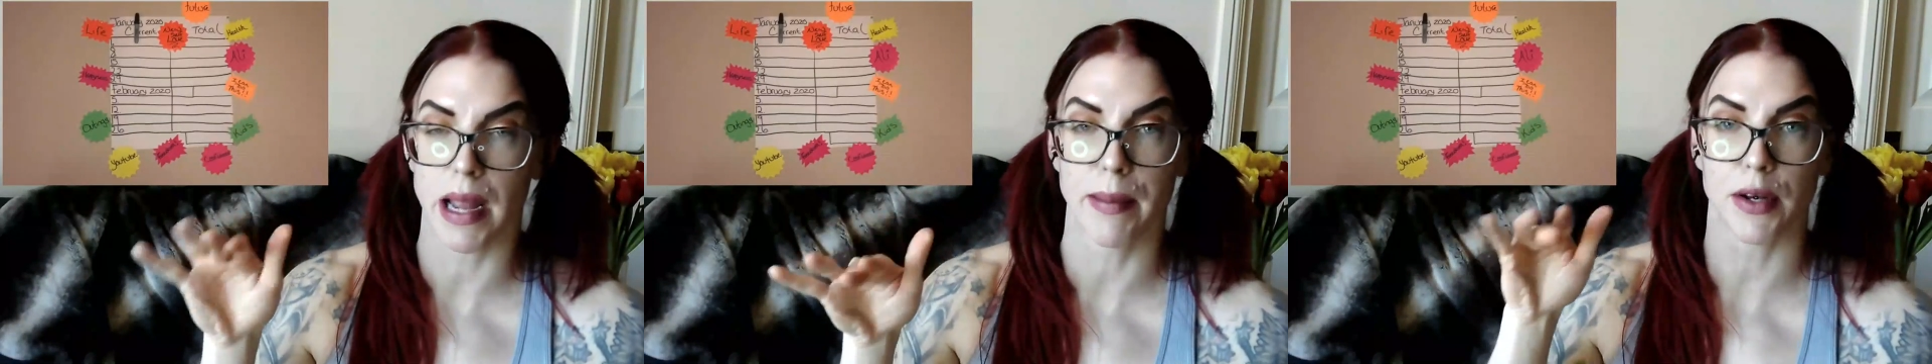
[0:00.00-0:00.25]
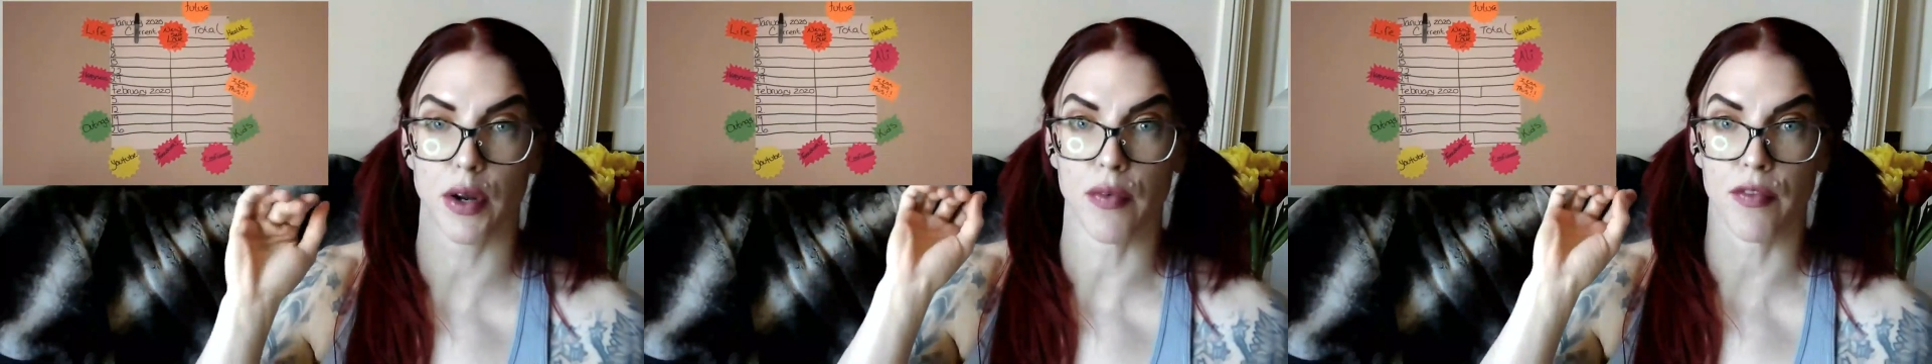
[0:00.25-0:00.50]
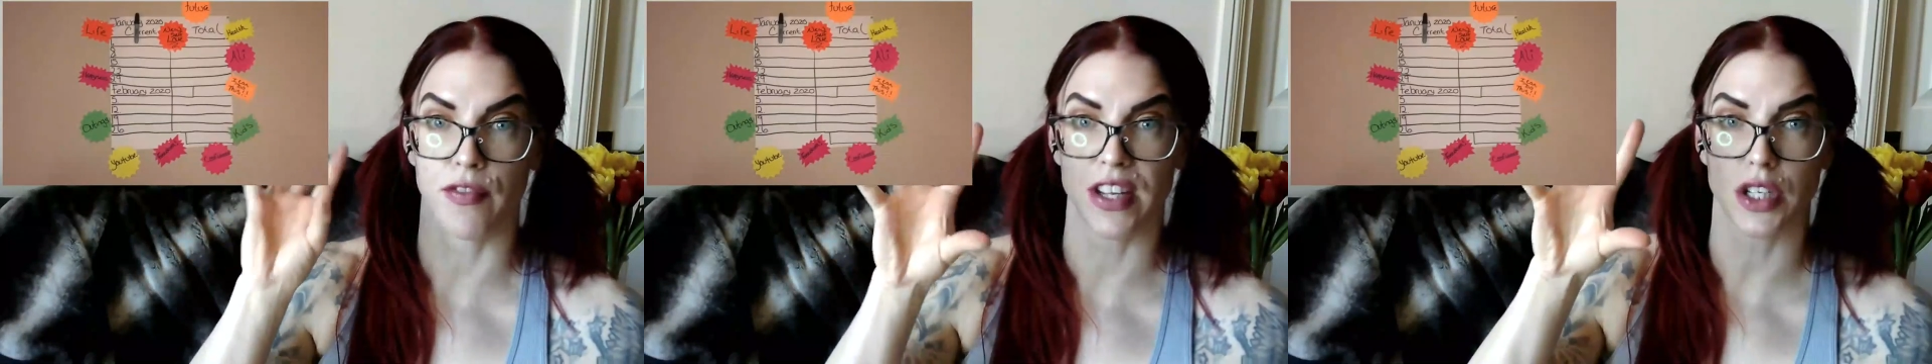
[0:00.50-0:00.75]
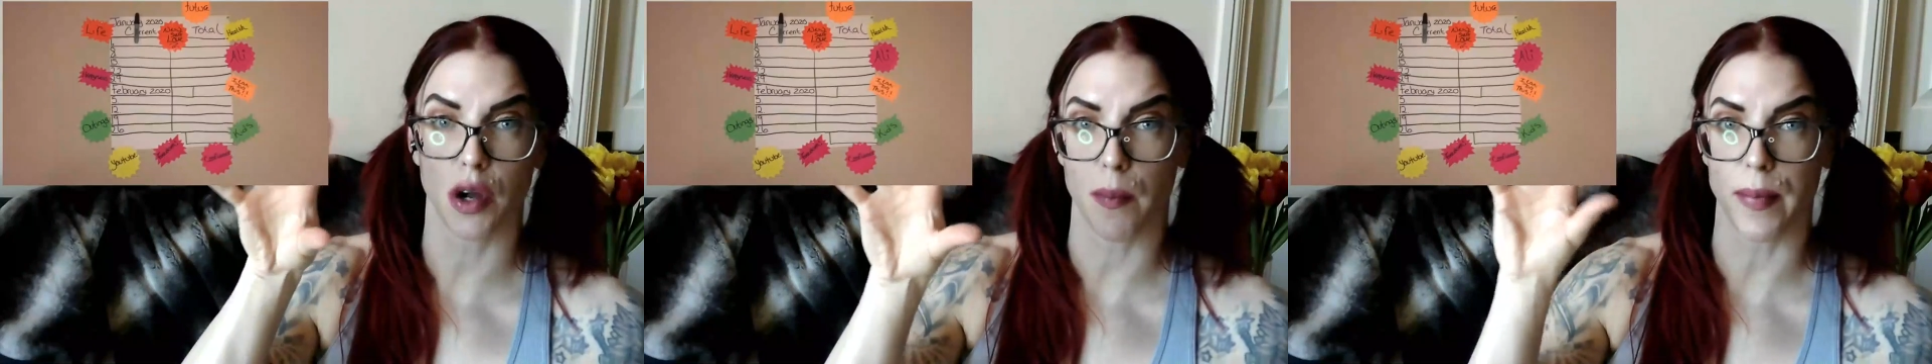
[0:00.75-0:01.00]
maybe do
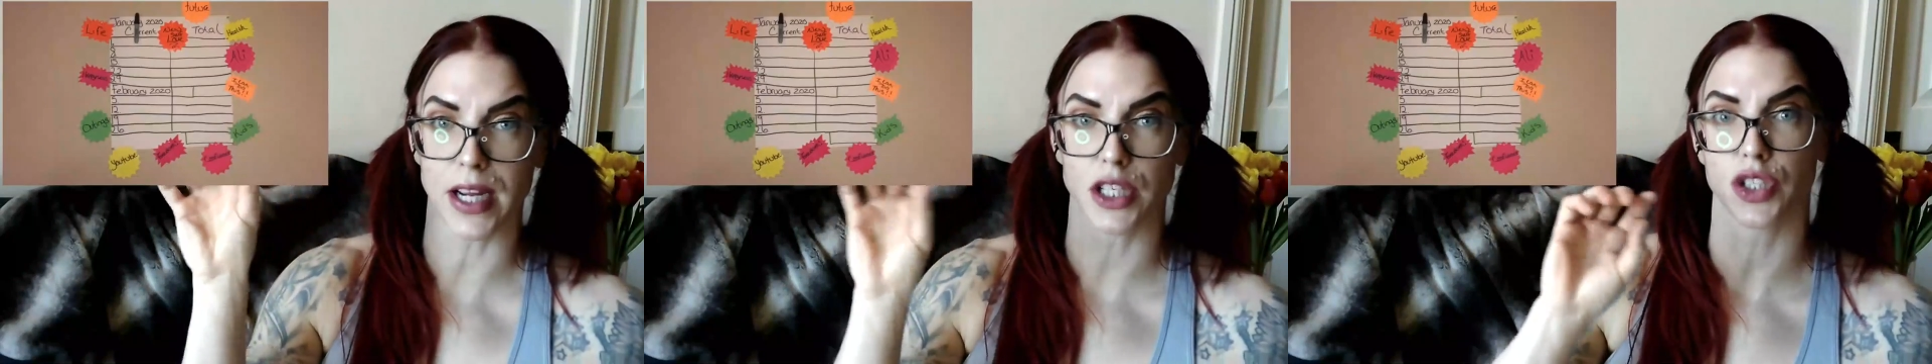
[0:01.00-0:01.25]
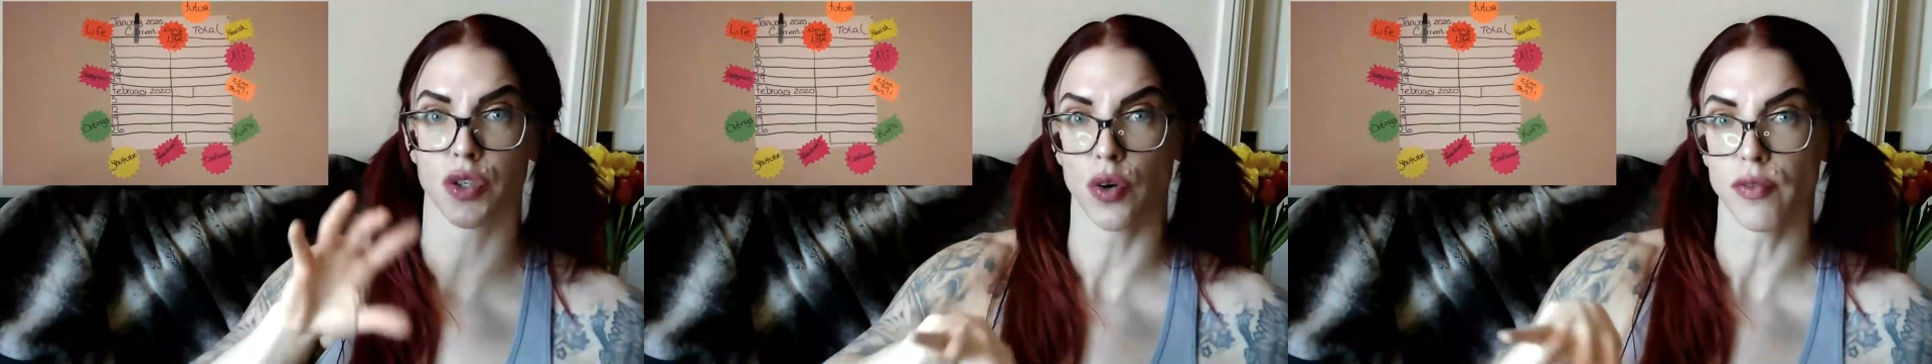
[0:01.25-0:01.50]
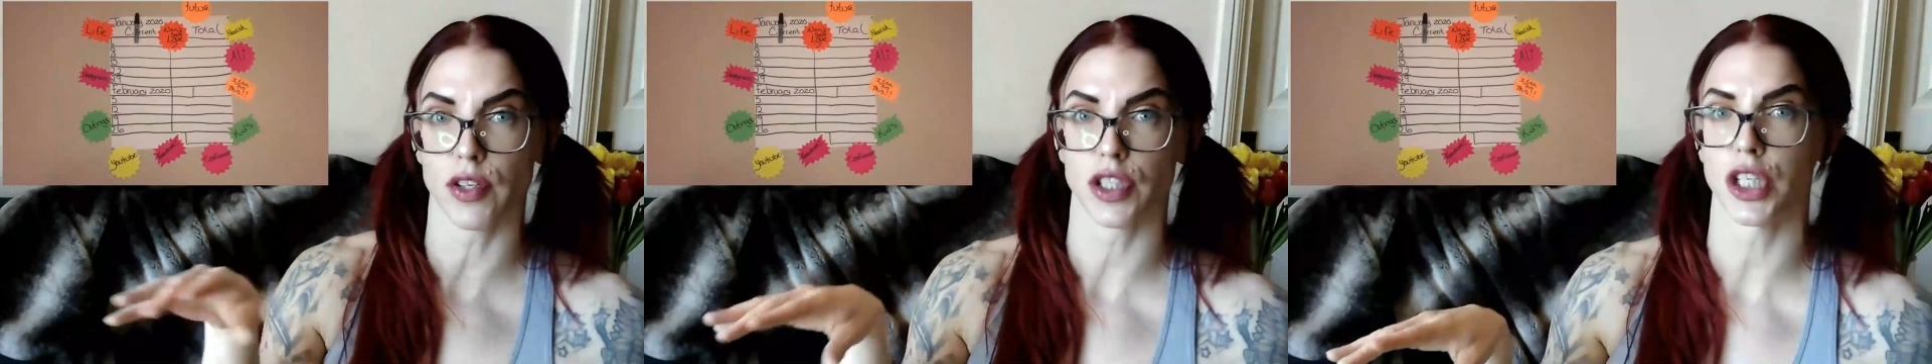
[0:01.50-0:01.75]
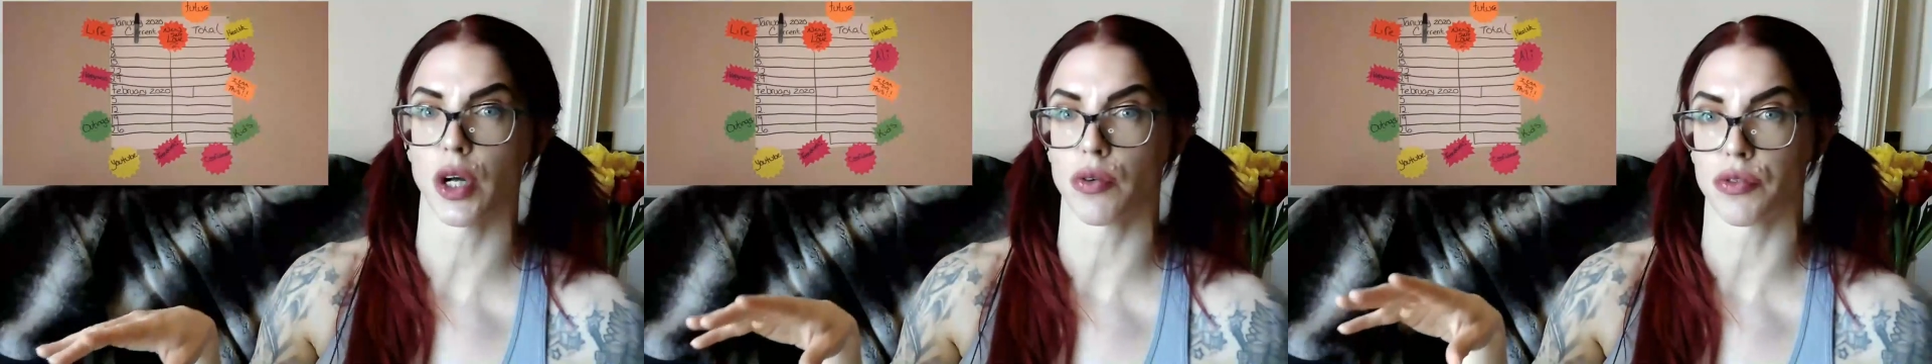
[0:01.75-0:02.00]
physical pictures of your
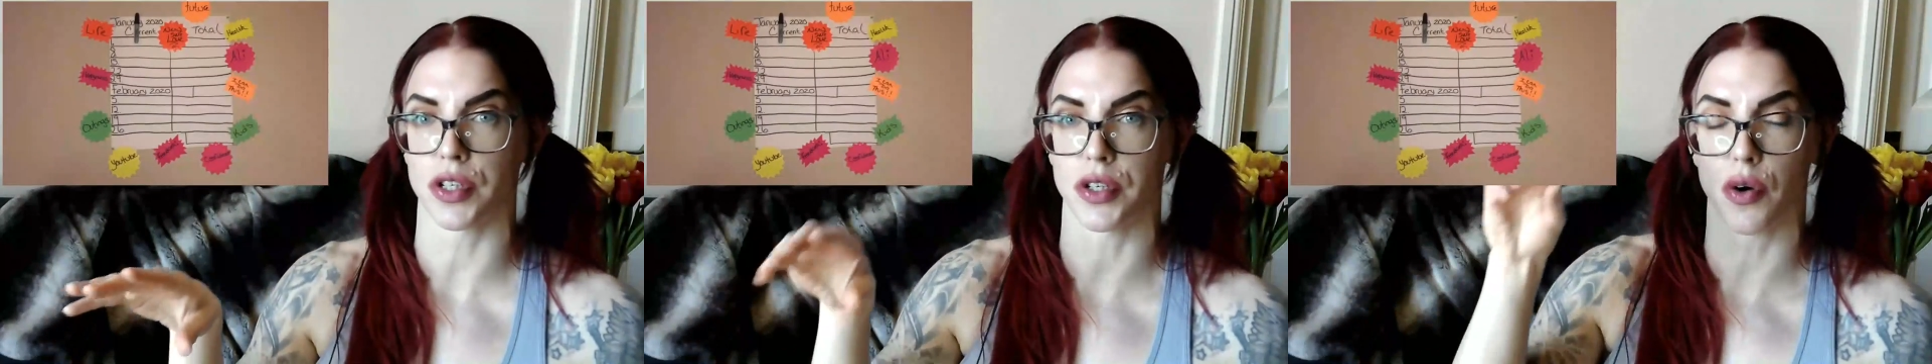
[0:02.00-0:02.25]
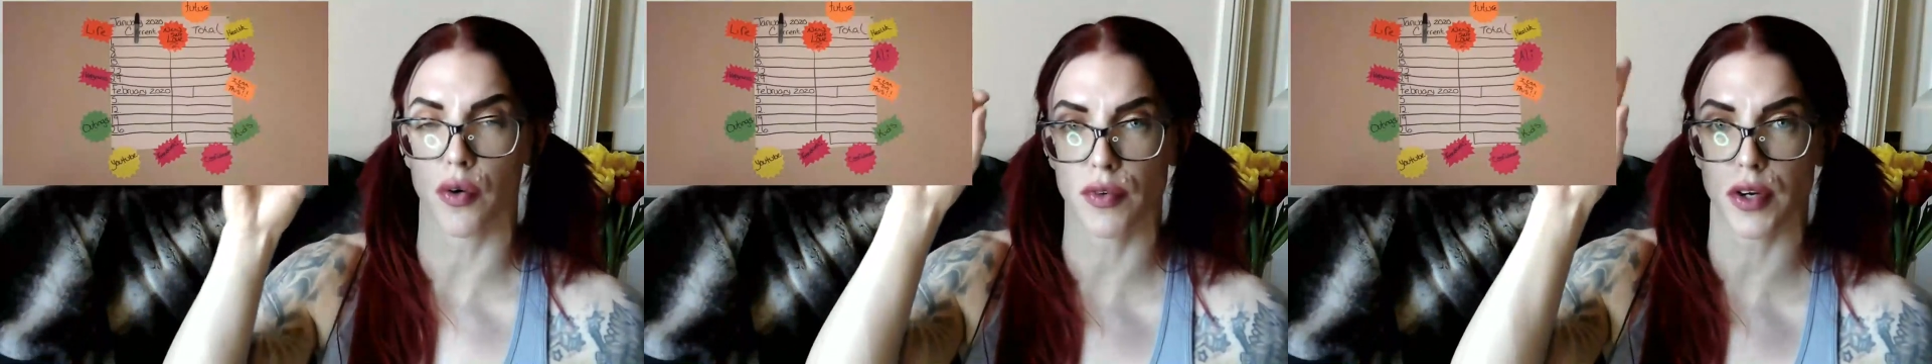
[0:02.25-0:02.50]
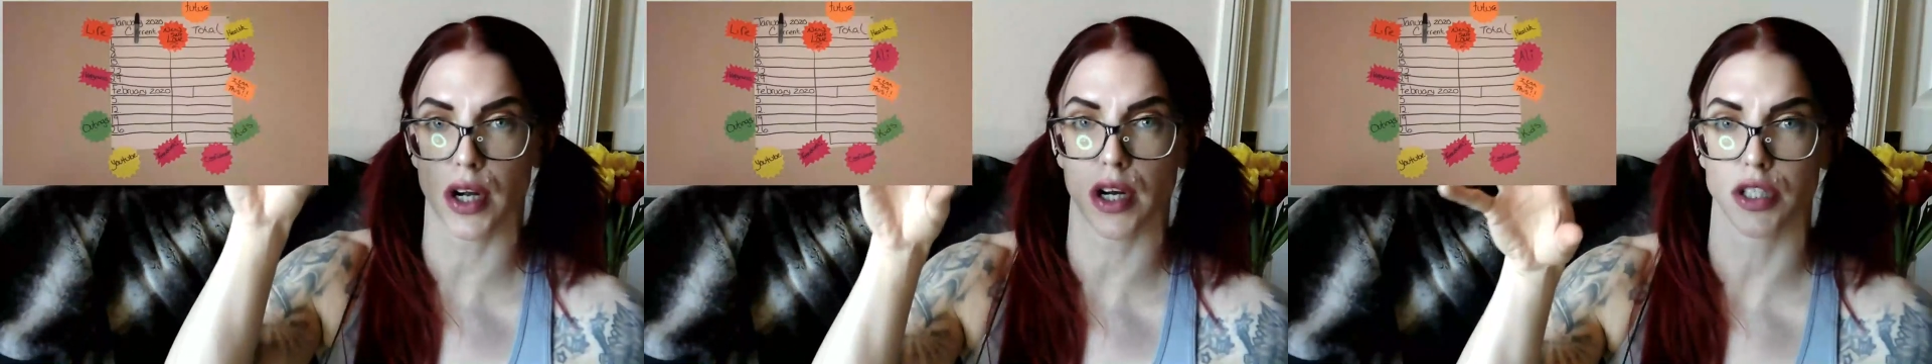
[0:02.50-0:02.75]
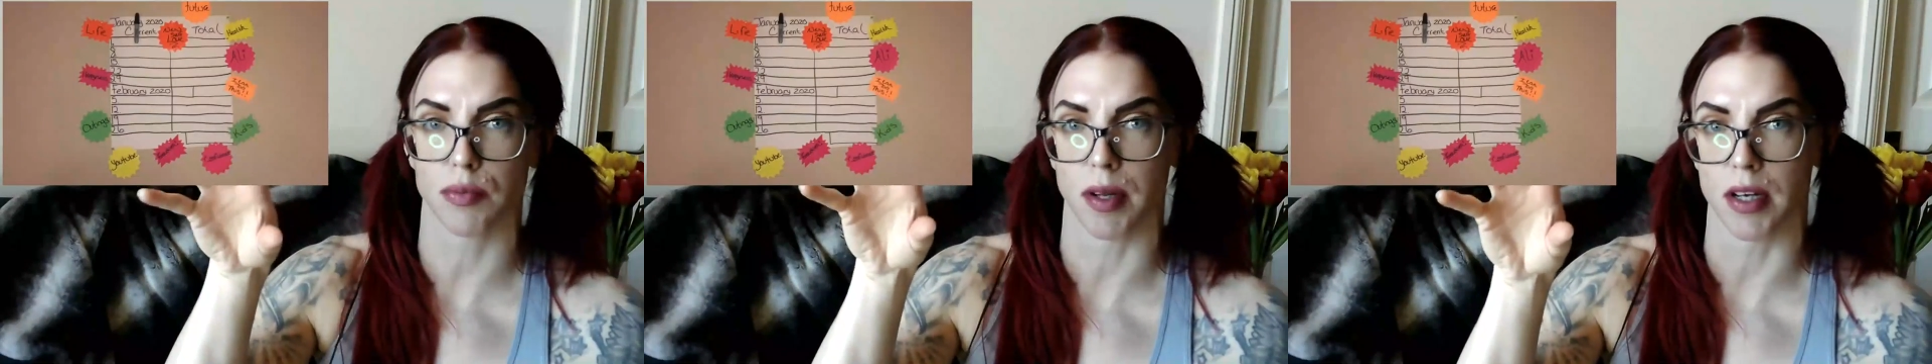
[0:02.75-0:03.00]
children of your
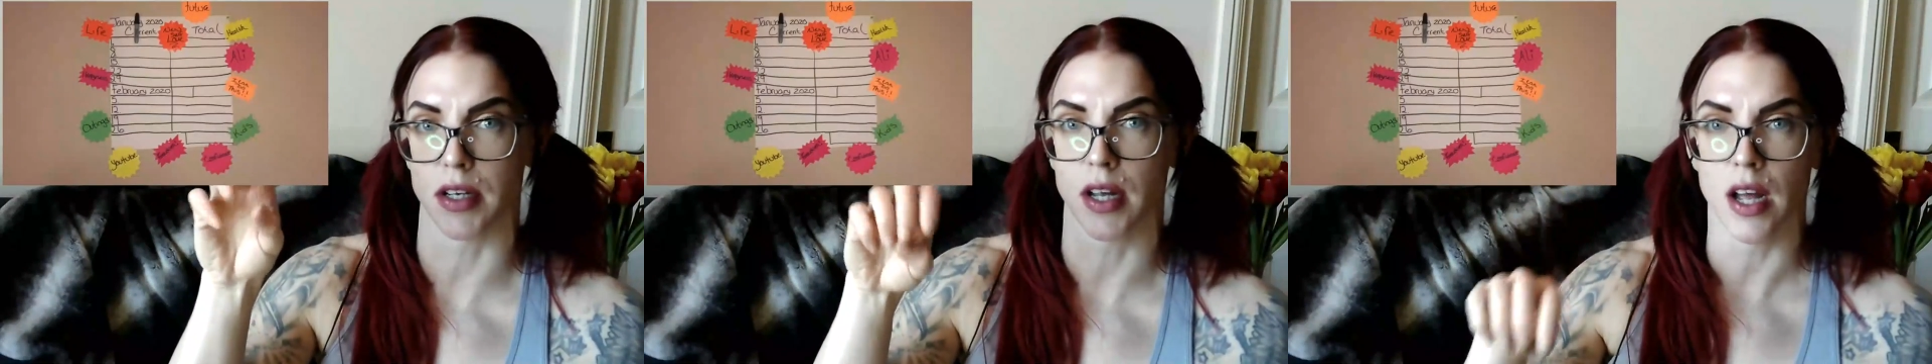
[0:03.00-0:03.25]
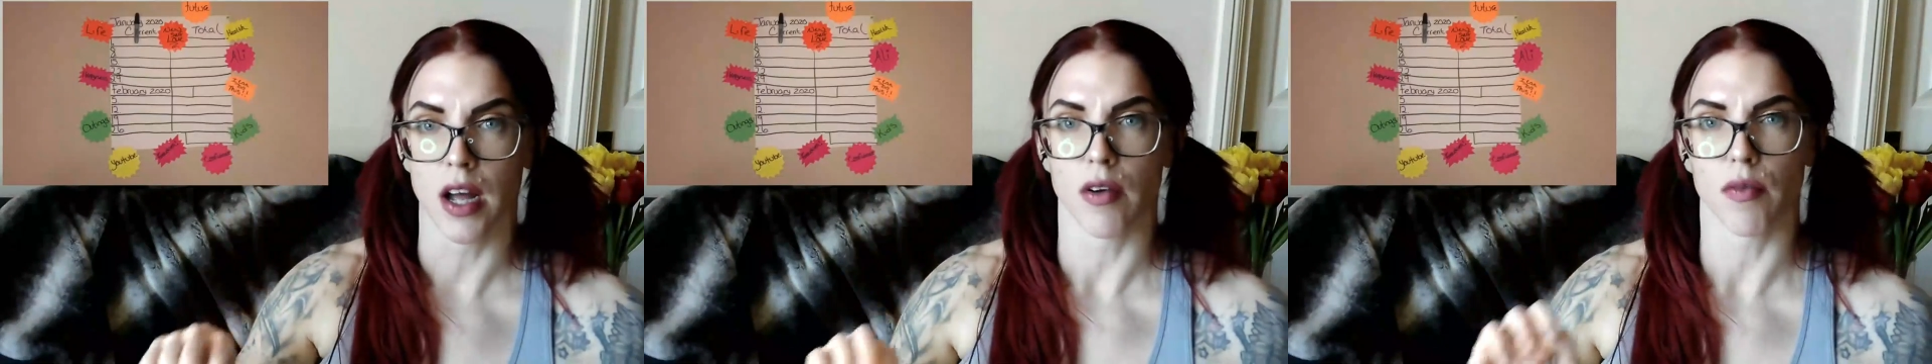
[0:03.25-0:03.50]
husband